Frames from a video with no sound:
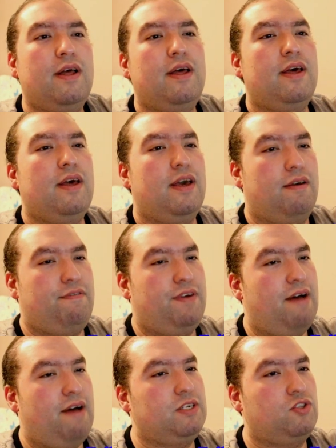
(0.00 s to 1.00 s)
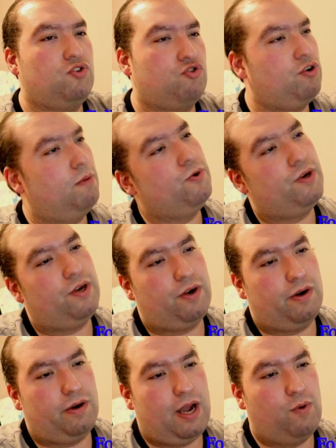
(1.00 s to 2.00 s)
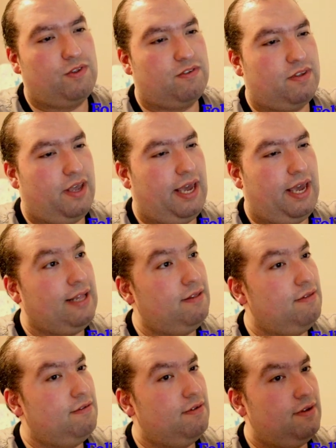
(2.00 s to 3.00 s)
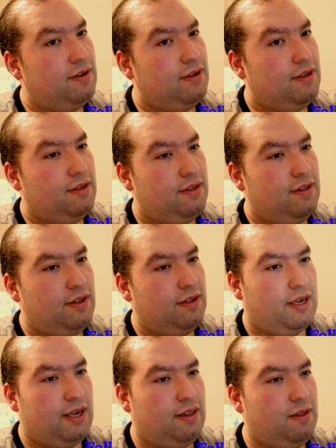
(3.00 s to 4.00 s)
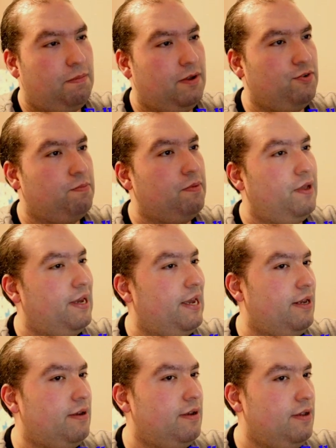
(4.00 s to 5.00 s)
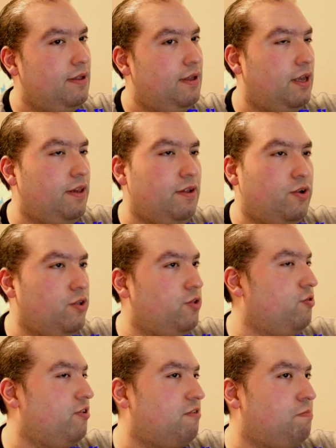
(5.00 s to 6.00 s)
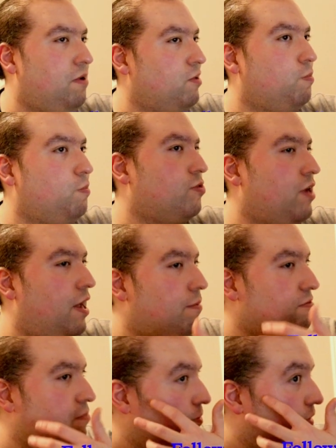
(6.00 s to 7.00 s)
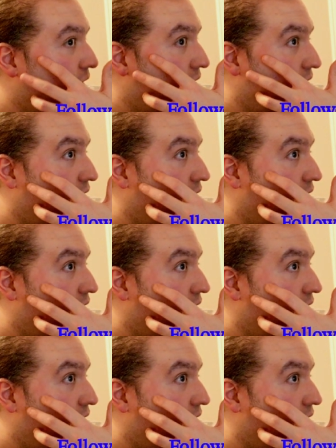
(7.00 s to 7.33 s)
if you're having trouble here, I would say end the puzzle, play again. And you could do this multiple times per day,